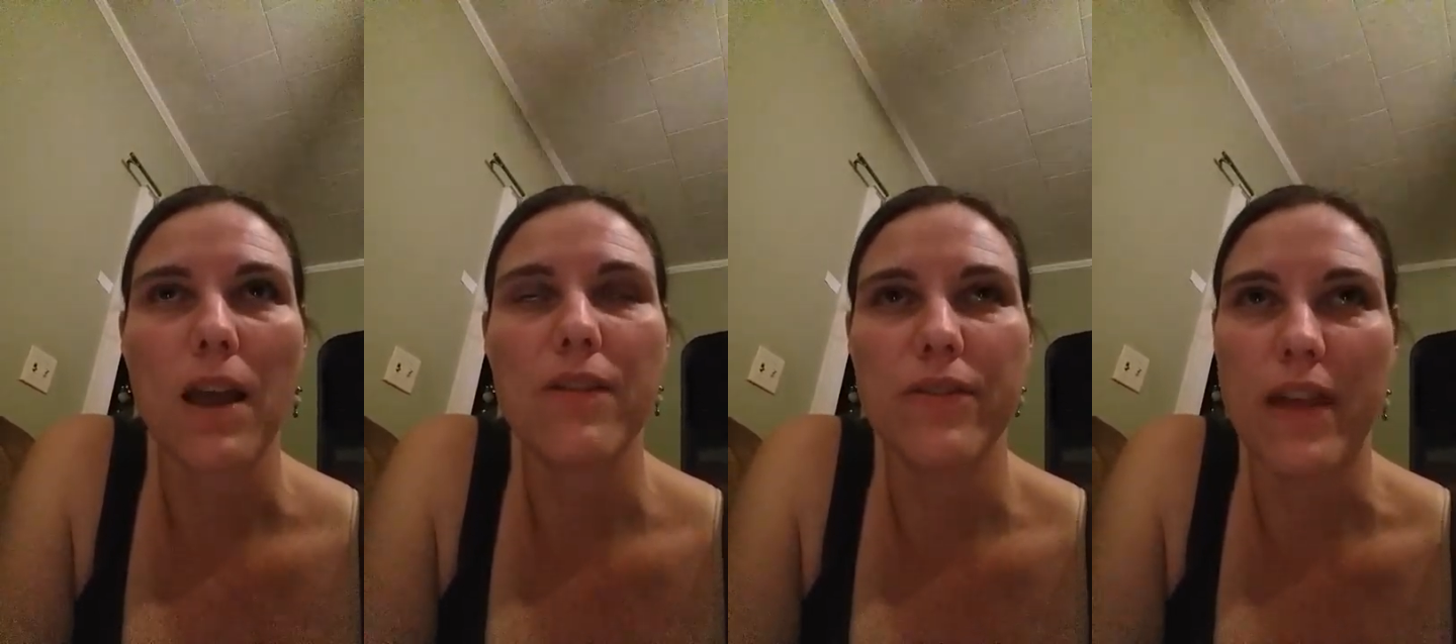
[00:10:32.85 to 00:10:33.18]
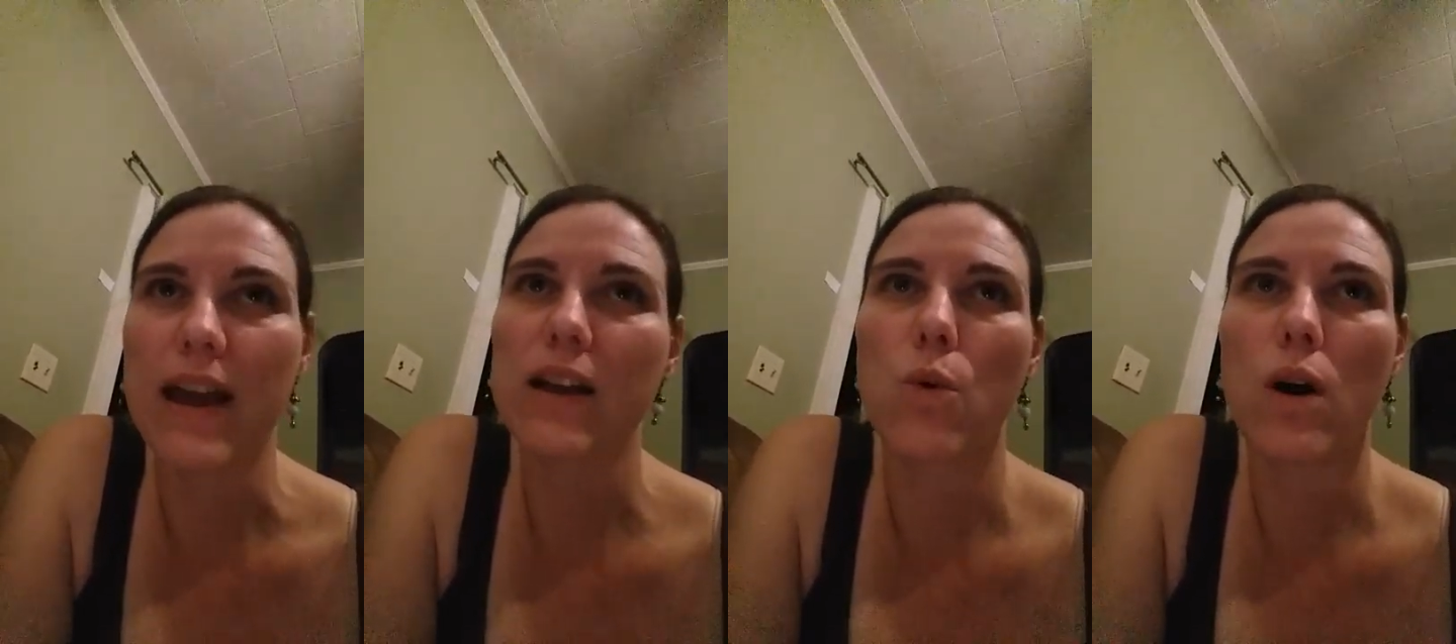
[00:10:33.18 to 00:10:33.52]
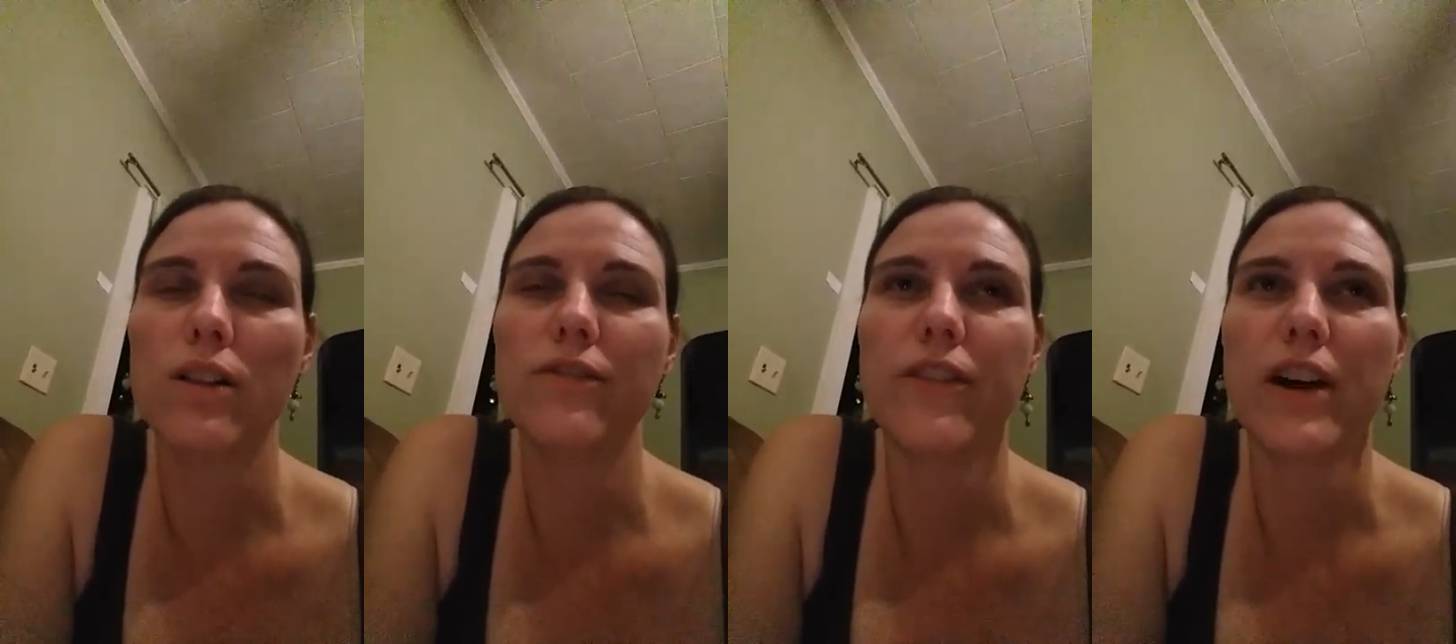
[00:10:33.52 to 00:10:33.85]
And that
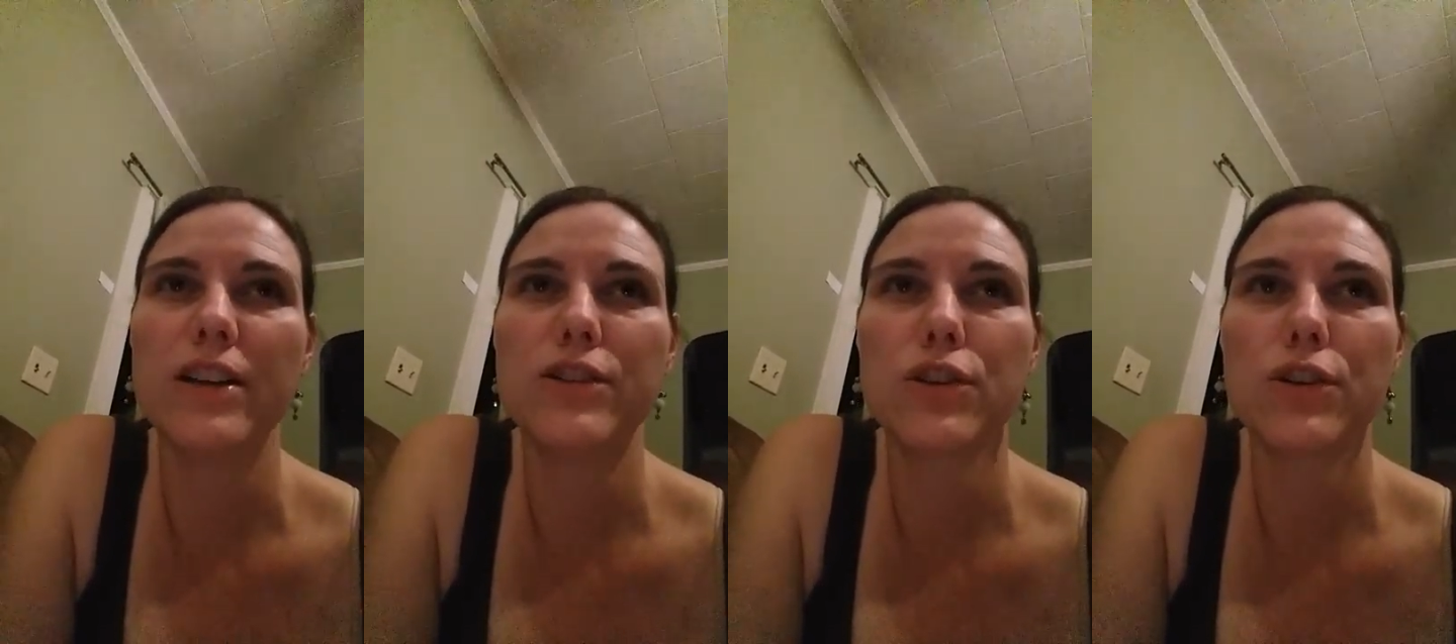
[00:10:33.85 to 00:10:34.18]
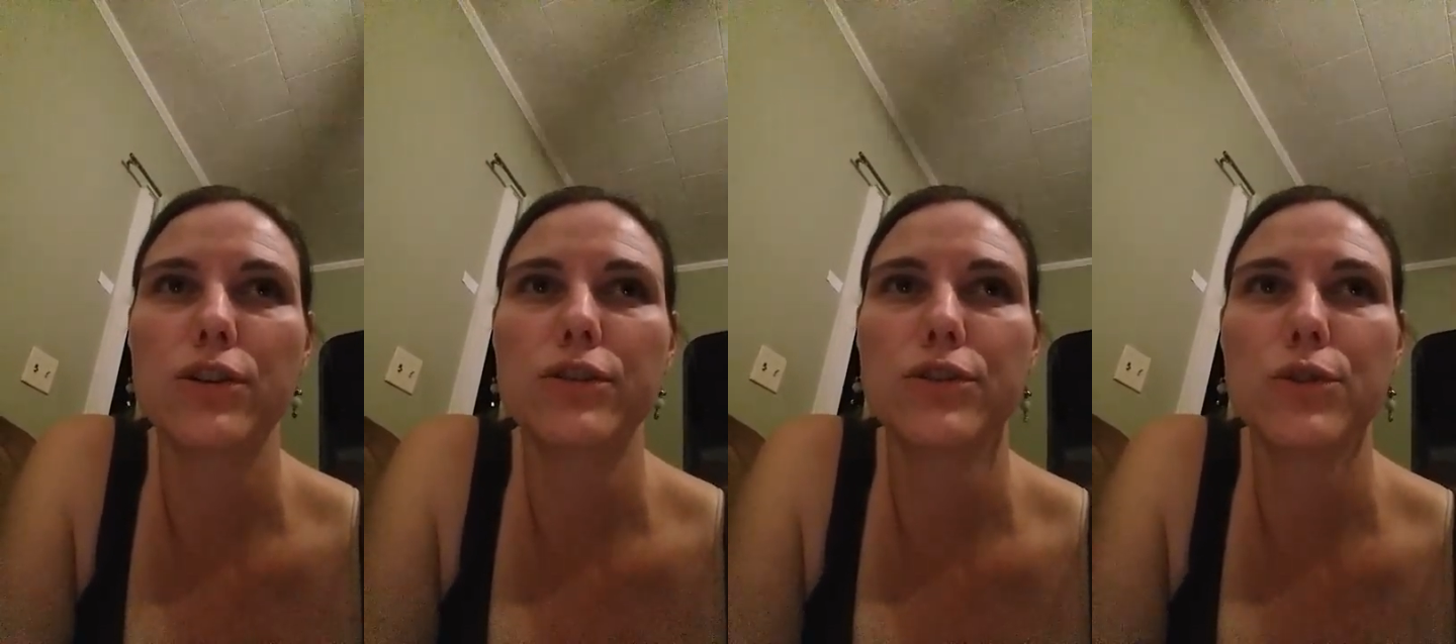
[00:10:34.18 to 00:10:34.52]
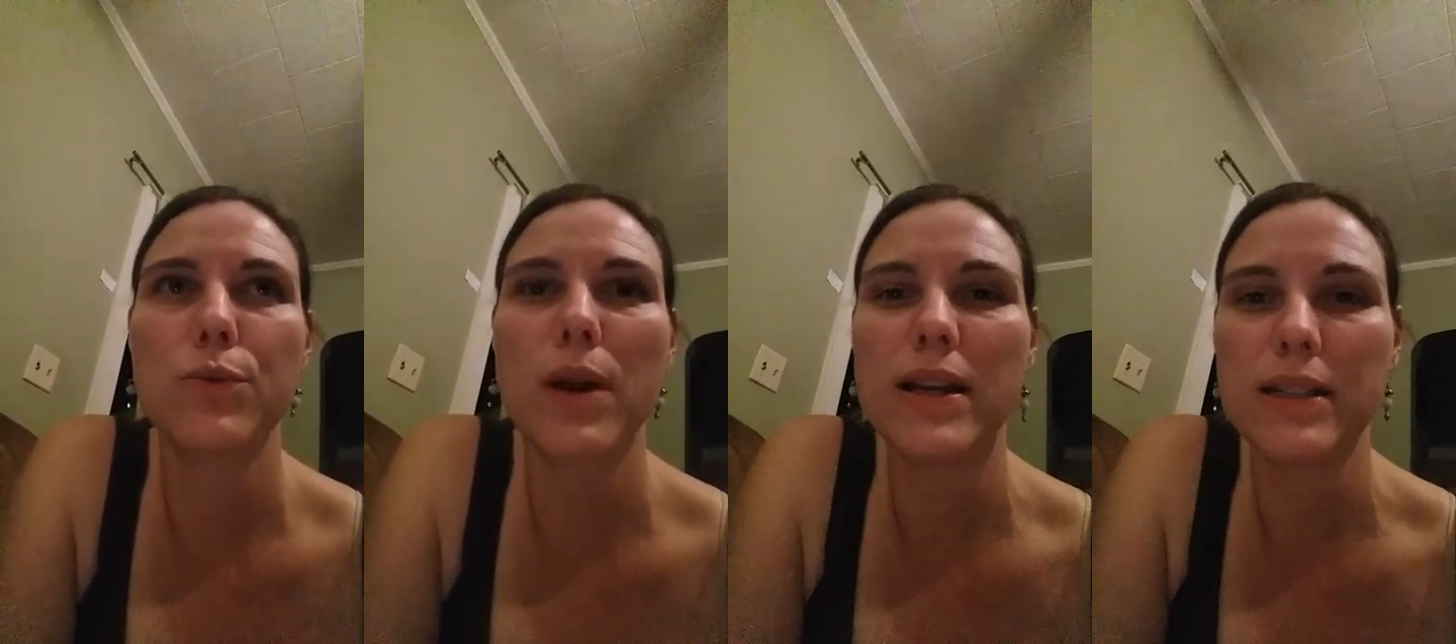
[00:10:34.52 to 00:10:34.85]
qualifies her
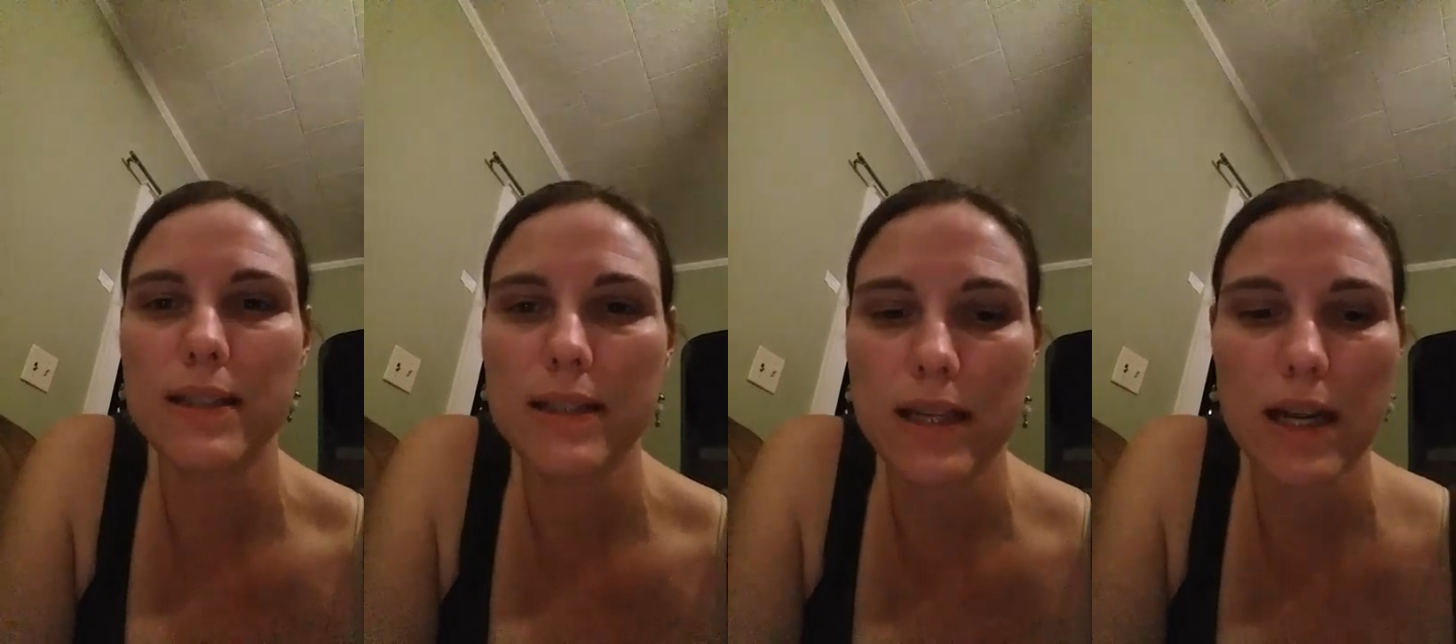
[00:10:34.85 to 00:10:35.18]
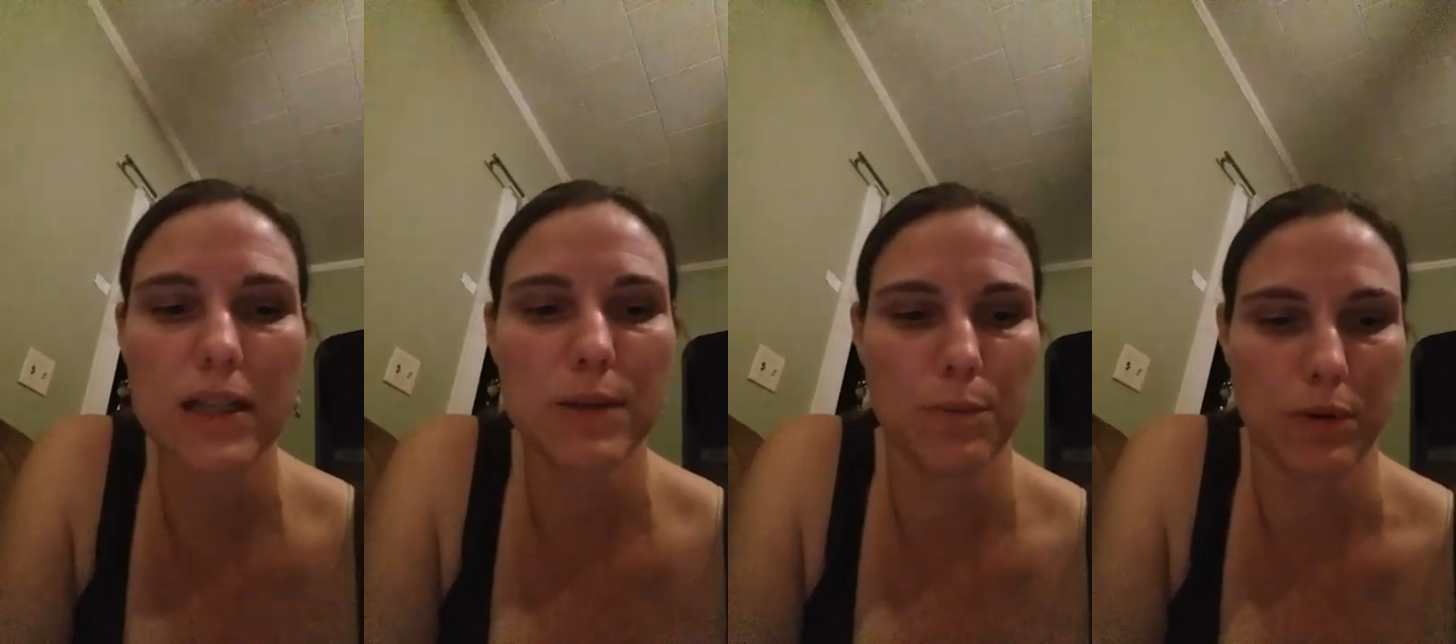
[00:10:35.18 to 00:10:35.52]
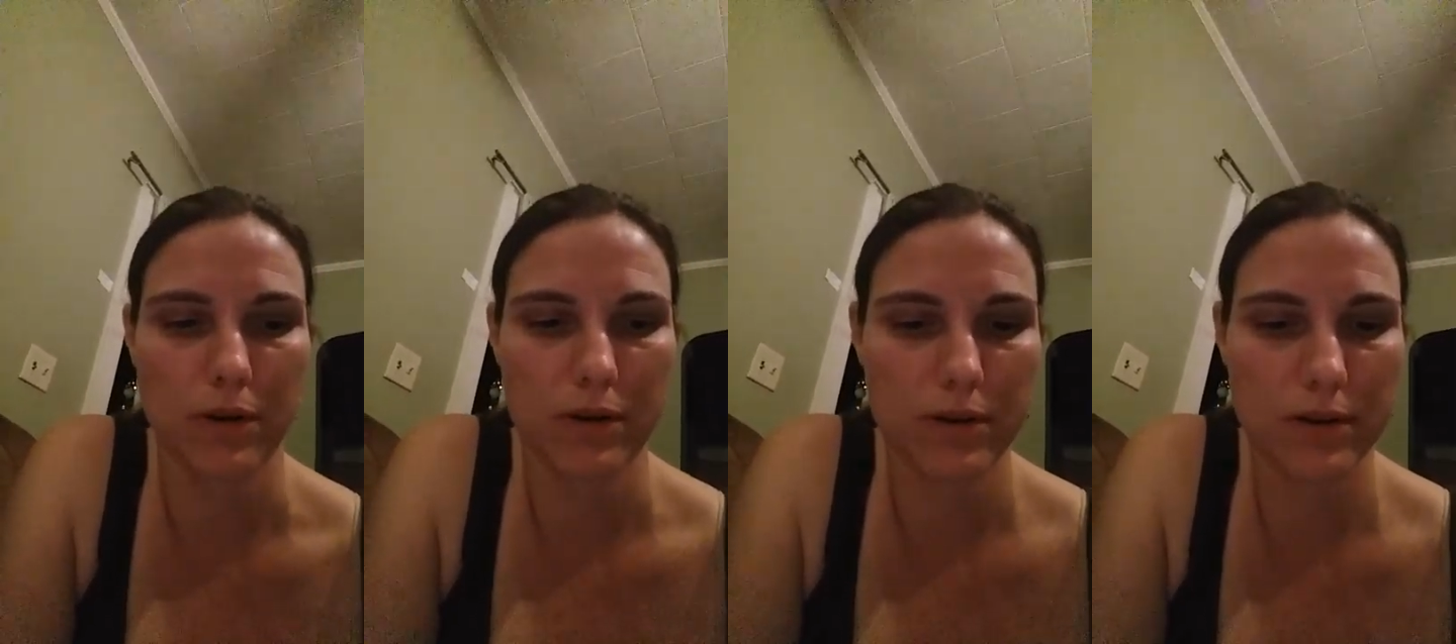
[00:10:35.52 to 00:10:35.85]
to write
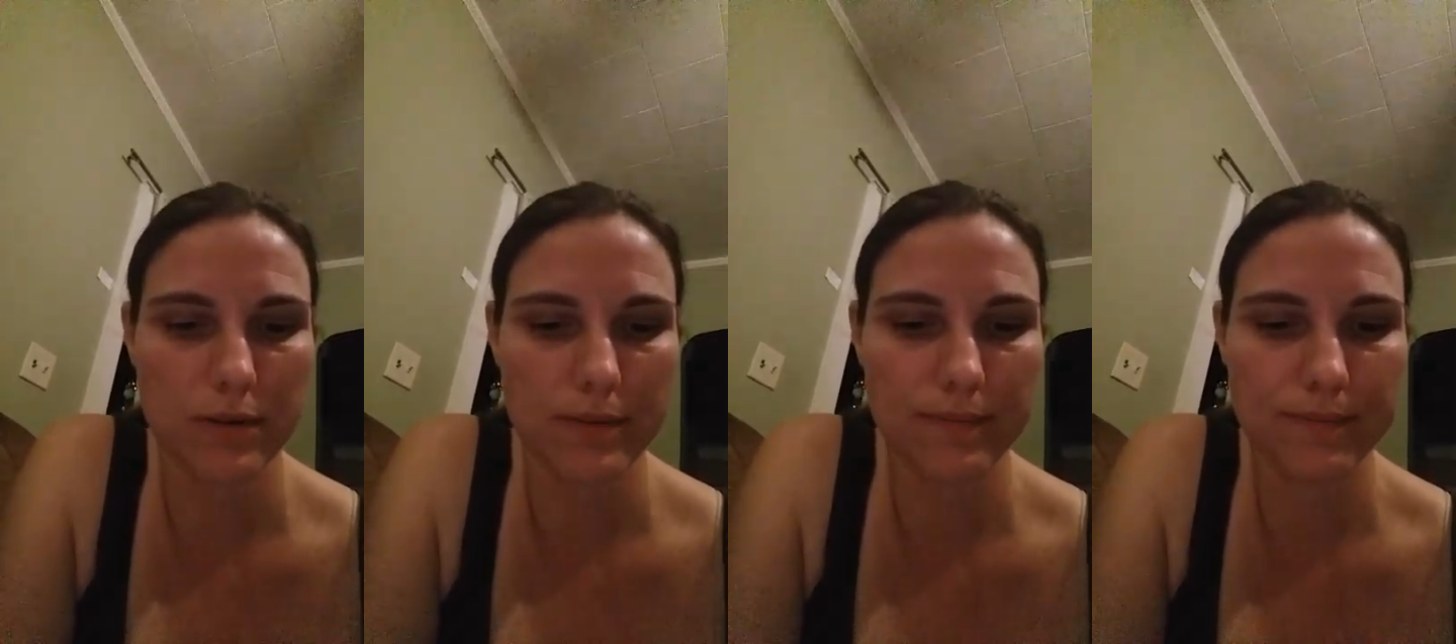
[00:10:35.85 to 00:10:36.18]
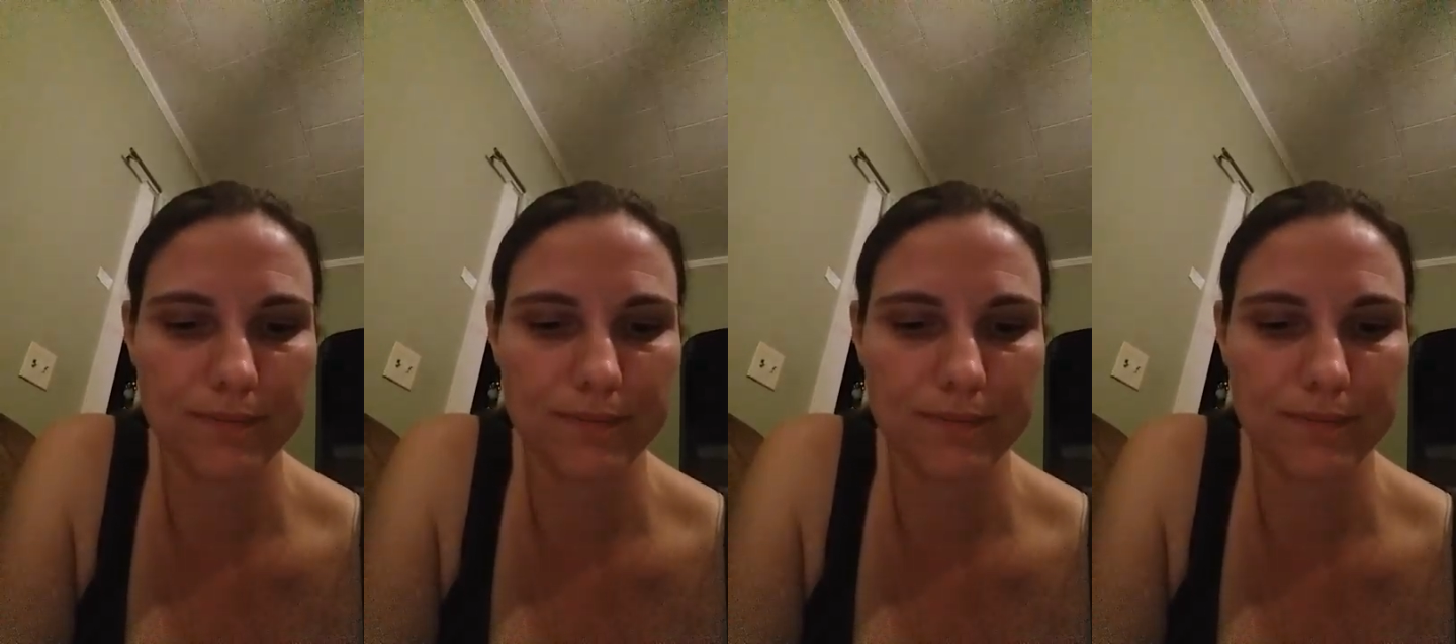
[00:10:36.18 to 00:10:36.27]
textbooks.